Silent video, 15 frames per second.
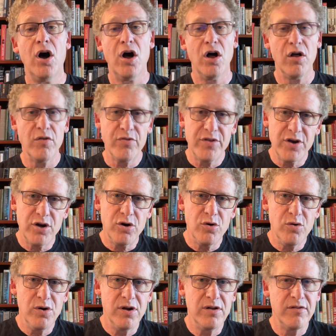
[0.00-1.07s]

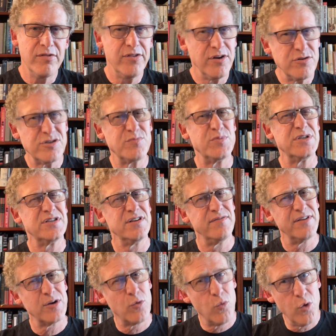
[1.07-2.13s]
Although those
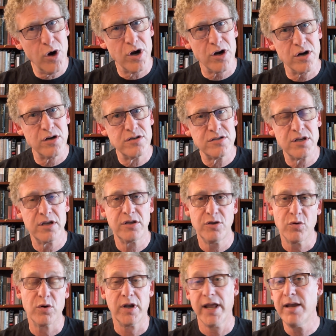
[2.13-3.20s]
specific words
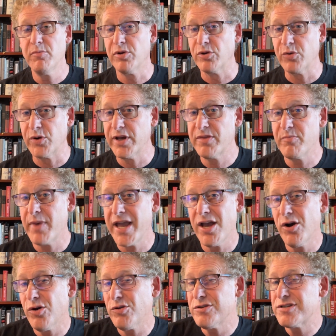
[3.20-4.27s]
you are labeled with may
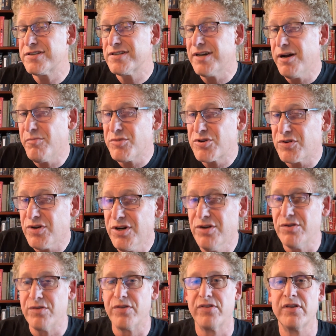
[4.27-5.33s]
hold some
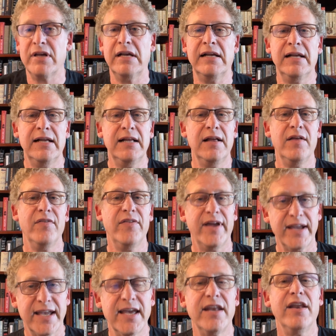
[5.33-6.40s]
truth,
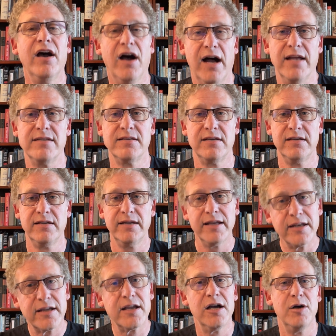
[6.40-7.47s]
they cannot
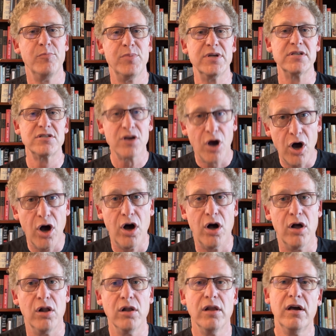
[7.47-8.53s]
encompass
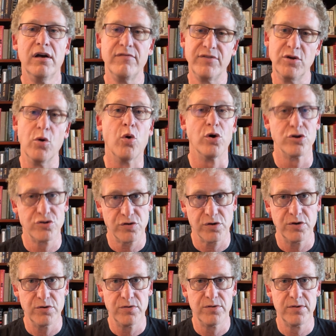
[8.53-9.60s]
all of your
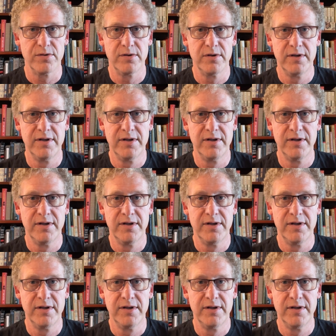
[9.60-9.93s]
truth.